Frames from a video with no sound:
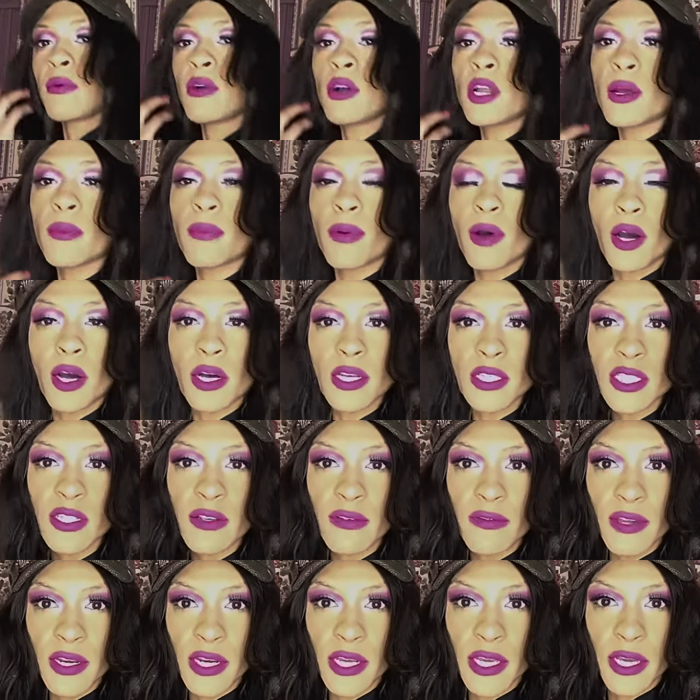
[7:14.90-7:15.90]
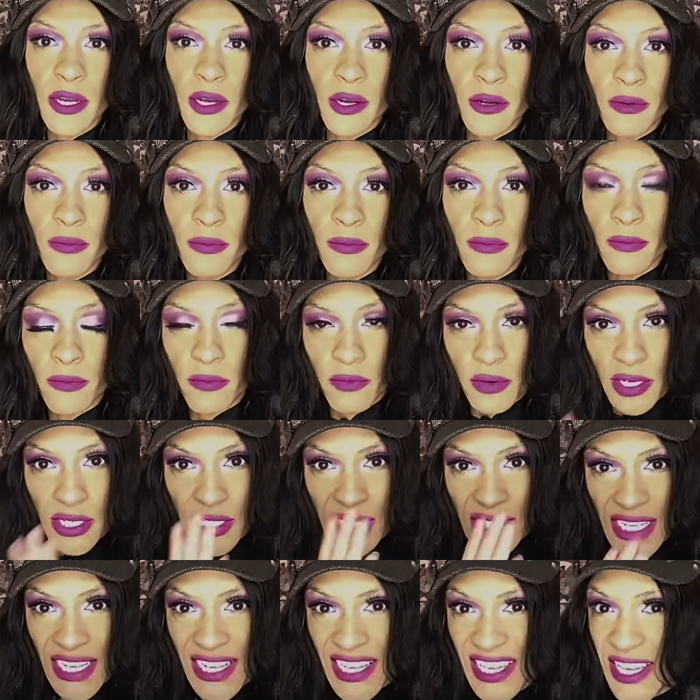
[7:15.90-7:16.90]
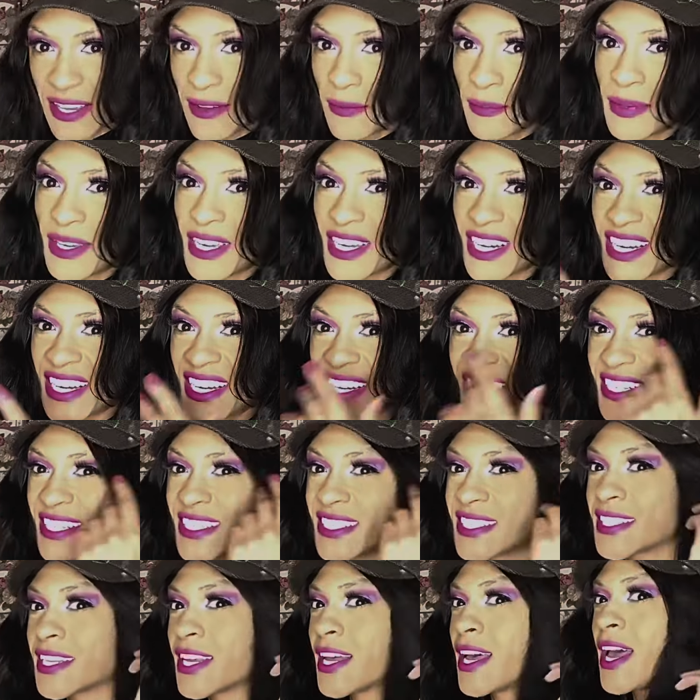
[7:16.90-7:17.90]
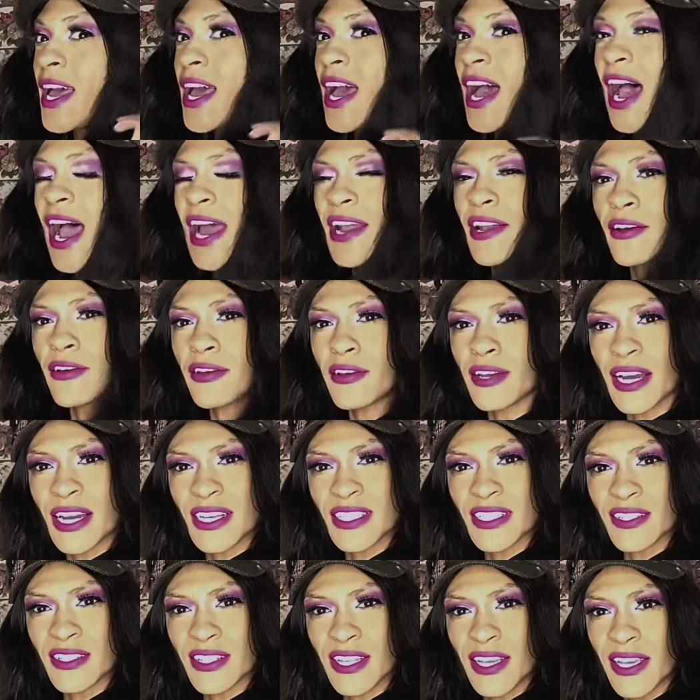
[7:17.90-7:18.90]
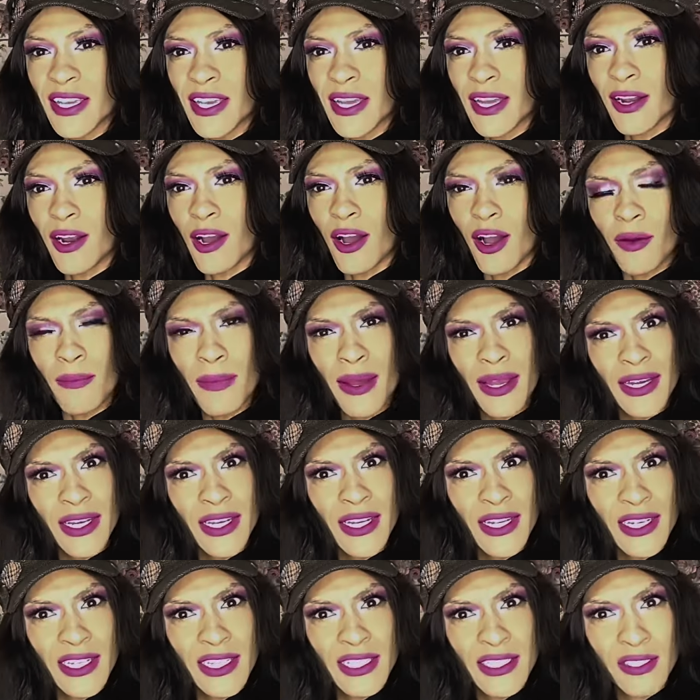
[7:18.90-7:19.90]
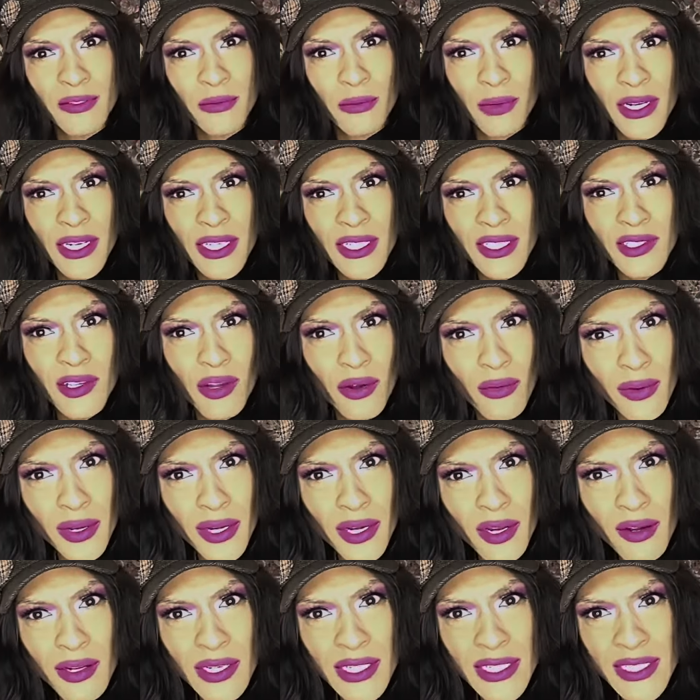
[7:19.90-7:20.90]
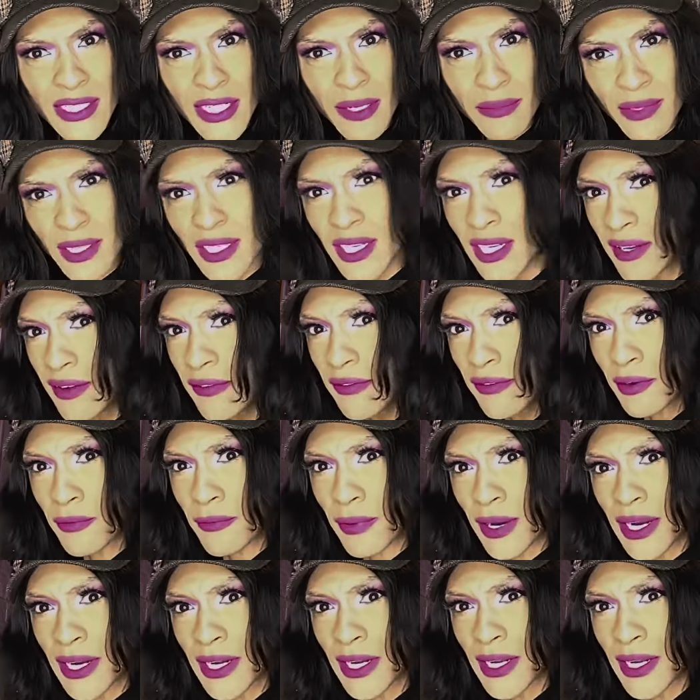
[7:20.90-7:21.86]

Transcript: gonna pause the video for a second because I know you guys are thinking, oh my goodness, what is going on? It's something different right